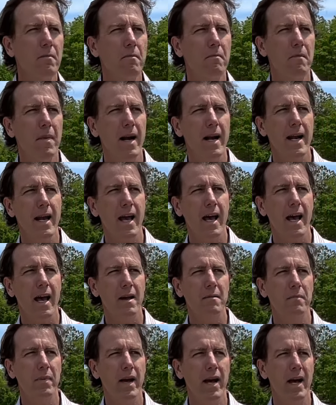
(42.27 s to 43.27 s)
my
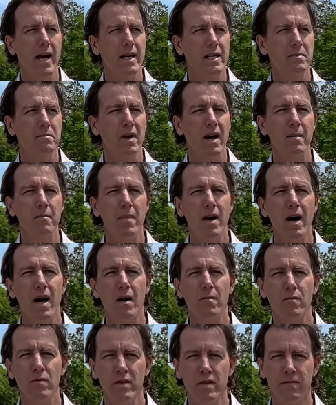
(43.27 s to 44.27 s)
dad passed, my
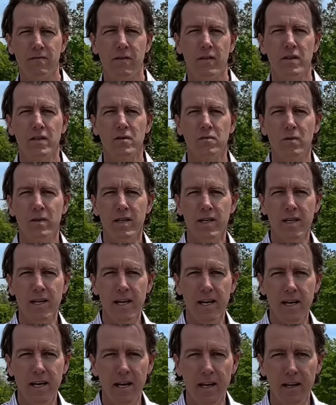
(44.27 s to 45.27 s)
mom was the first one to
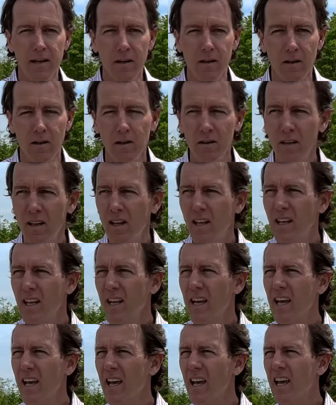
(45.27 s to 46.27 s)
get ill.
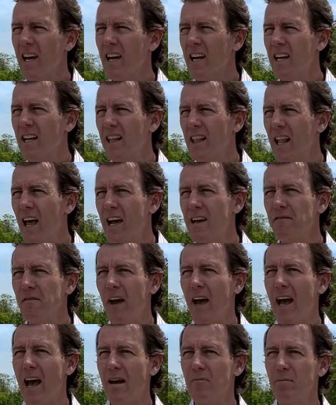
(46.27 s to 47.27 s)
And life
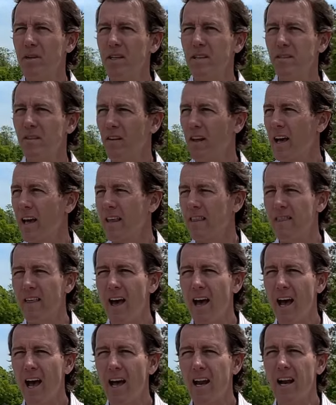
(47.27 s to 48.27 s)
happens like
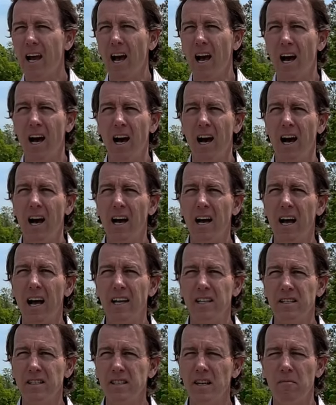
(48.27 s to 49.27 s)
that.
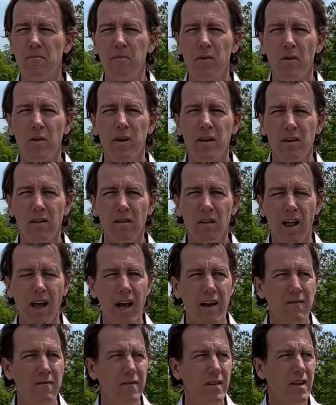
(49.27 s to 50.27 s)
At some point in your
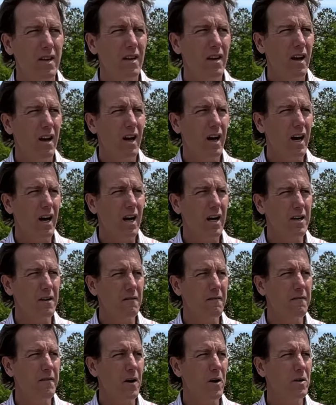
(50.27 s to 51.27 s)
life, your
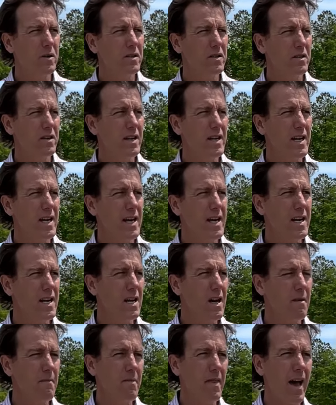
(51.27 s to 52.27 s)
folks are going to end
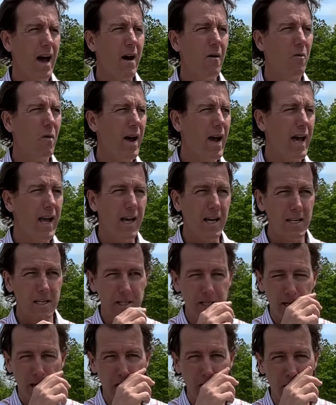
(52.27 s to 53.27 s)
up that way. And
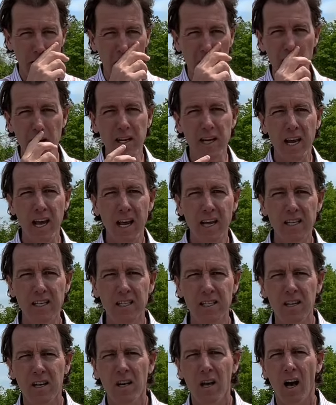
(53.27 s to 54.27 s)
so in our
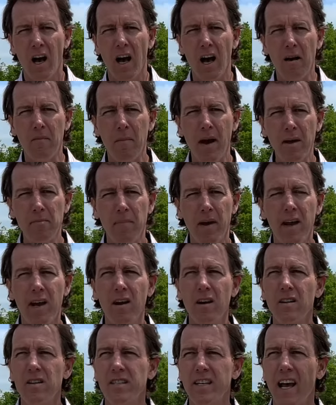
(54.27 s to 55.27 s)
case, my
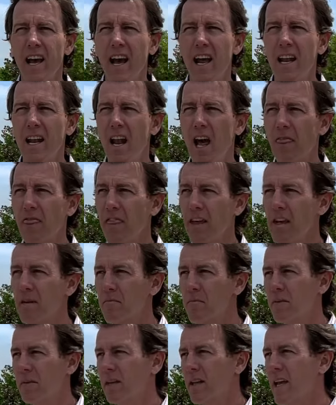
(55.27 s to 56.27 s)
parents had nothing
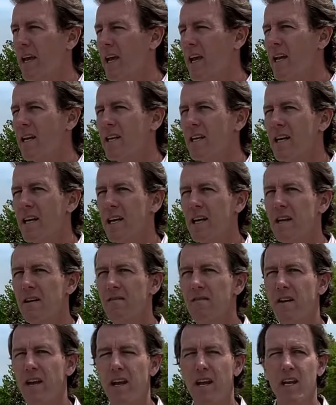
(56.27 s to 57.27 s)
planned in
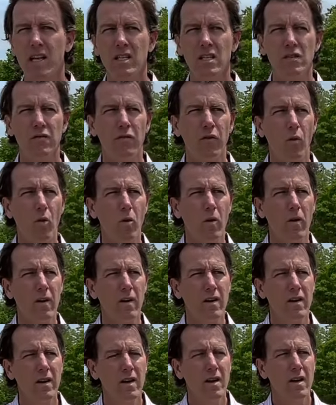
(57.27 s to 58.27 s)
advance
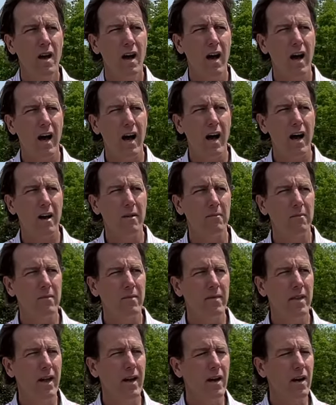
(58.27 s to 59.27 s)
for
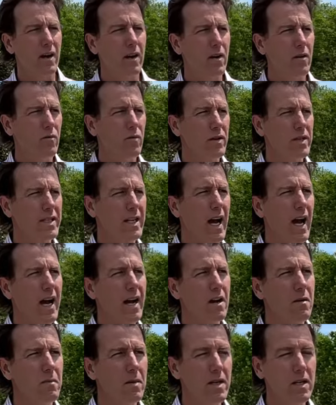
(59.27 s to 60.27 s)
their
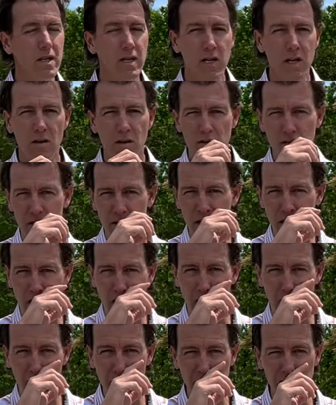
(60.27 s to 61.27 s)
retirement years,
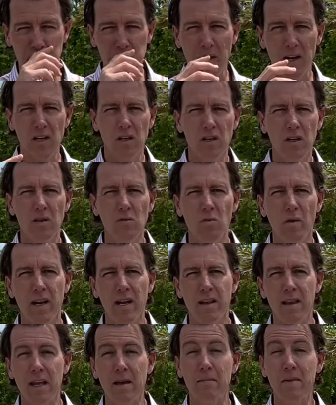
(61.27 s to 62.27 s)
especially
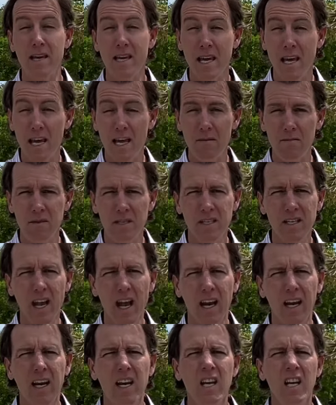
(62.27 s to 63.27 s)
when they became
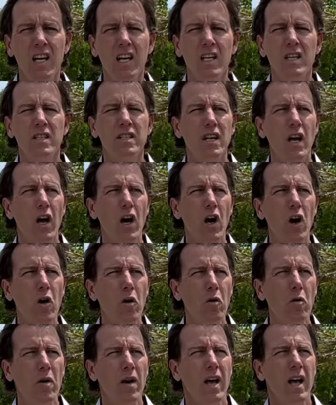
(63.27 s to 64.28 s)
sick.
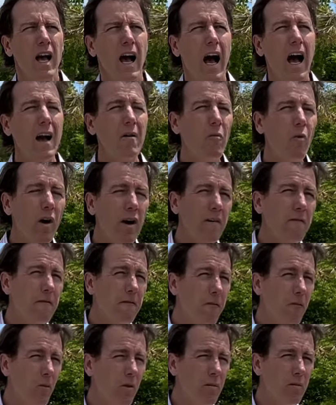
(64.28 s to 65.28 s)
So I'm one of four